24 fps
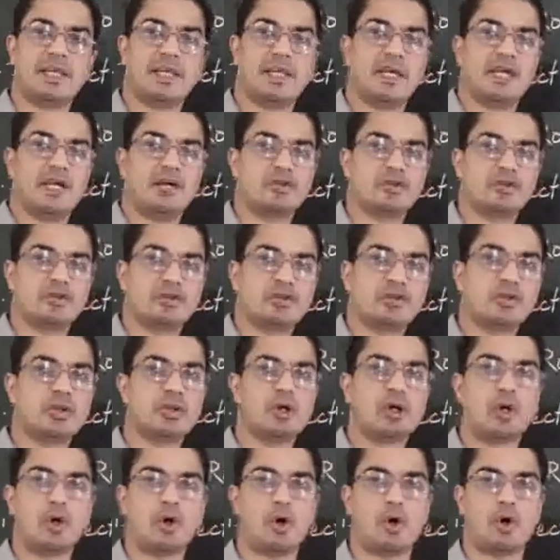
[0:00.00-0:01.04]
they have to
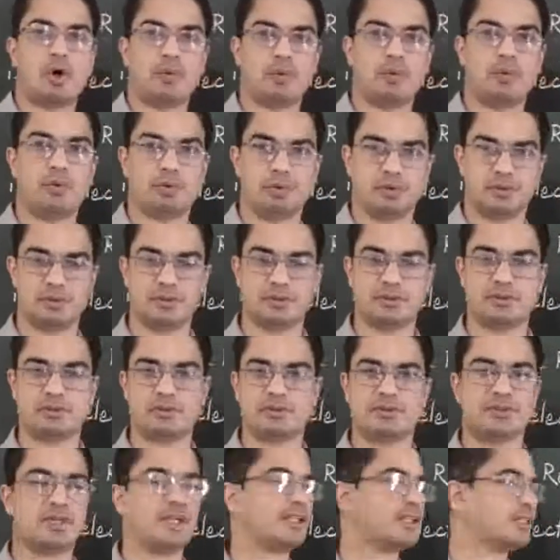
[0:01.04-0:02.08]

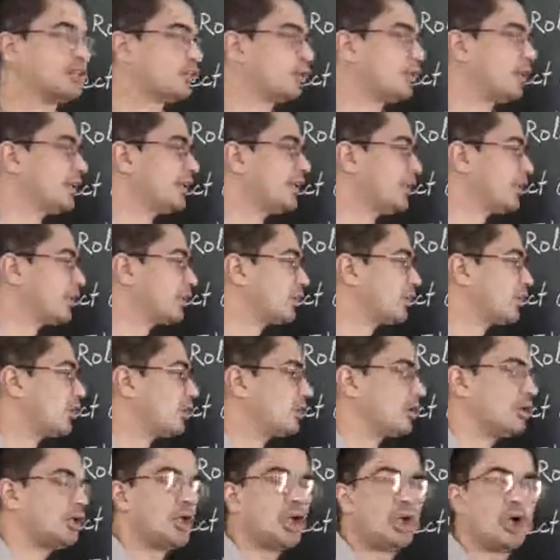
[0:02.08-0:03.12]
oppose. That is why they are
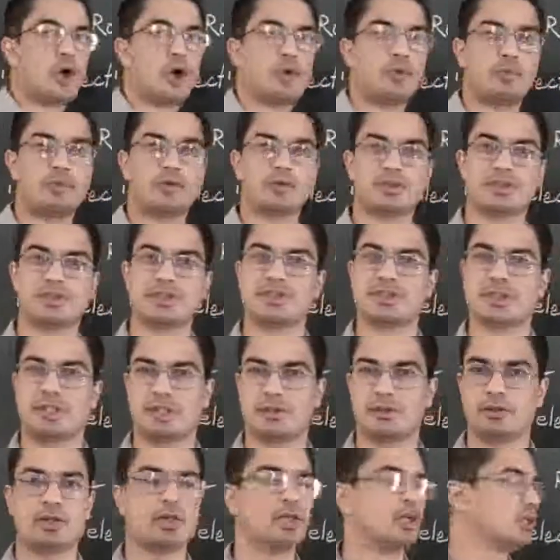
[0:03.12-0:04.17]
called opposition.
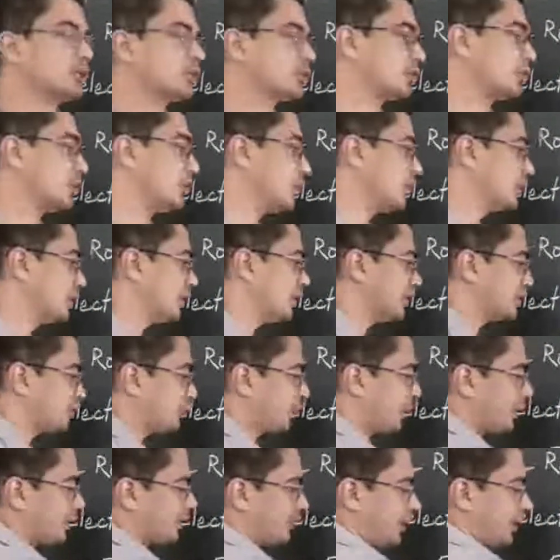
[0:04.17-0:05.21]
So this
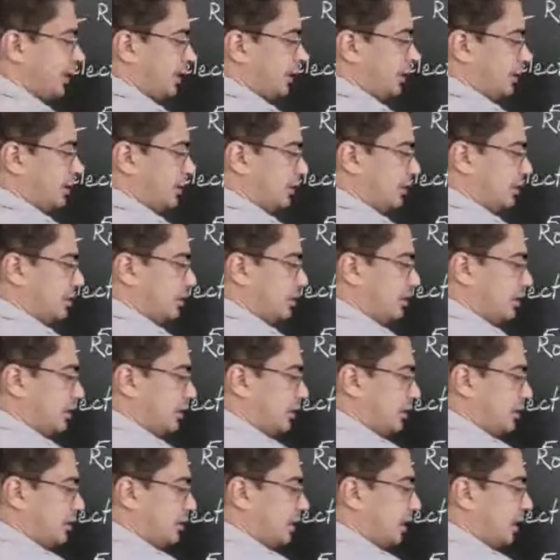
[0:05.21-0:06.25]
party
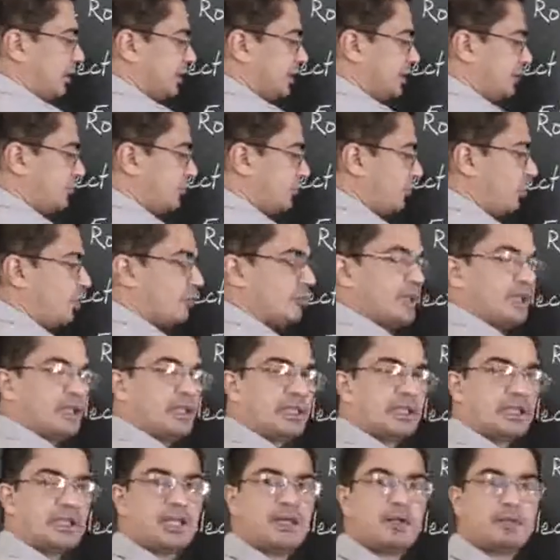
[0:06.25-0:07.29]
that is forming
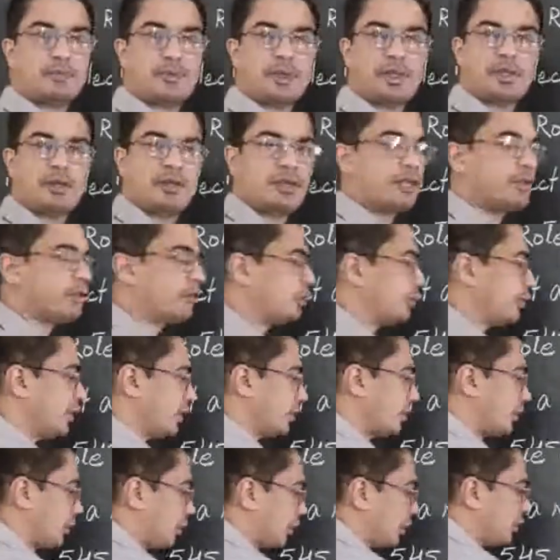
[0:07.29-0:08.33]
the government, they will
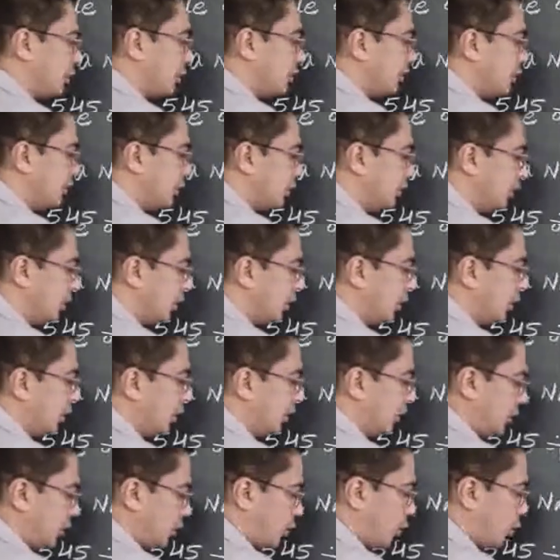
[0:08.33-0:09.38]
be called
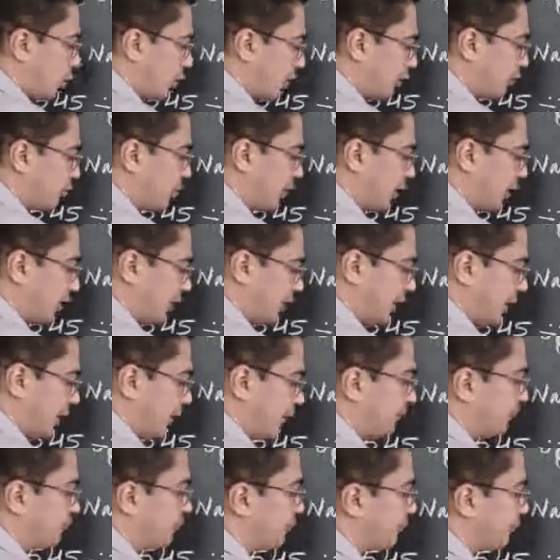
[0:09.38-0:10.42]
ruling
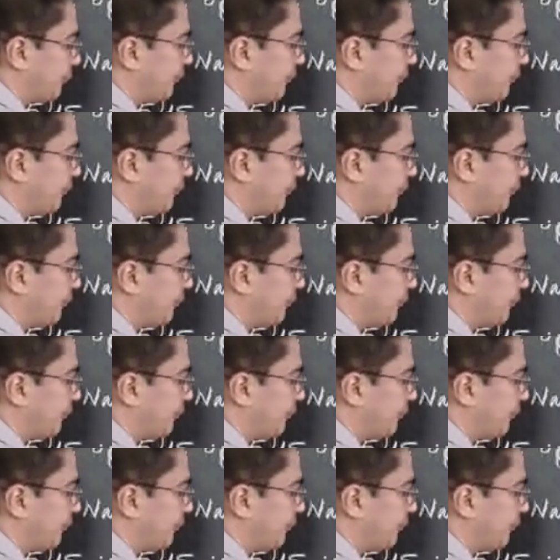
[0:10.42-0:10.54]
party,